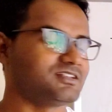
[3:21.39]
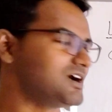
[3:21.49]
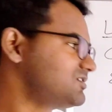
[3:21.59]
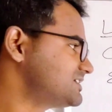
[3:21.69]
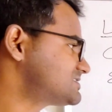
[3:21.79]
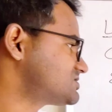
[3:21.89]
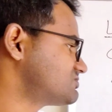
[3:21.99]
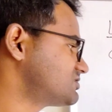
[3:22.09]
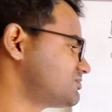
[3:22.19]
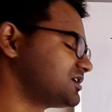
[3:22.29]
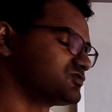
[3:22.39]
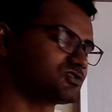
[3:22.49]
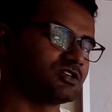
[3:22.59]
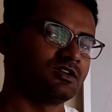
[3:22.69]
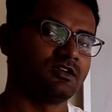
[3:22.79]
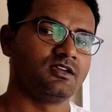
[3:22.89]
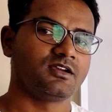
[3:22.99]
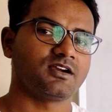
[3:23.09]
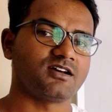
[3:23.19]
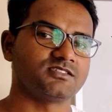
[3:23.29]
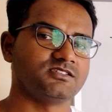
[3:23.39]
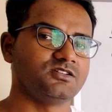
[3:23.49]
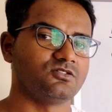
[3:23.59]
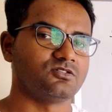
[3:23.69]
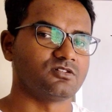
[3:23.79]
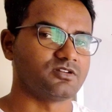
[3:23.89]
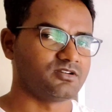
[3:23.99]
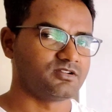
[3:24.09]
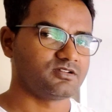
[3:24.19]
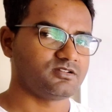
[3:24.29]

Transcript: Now let's talk about Khasi or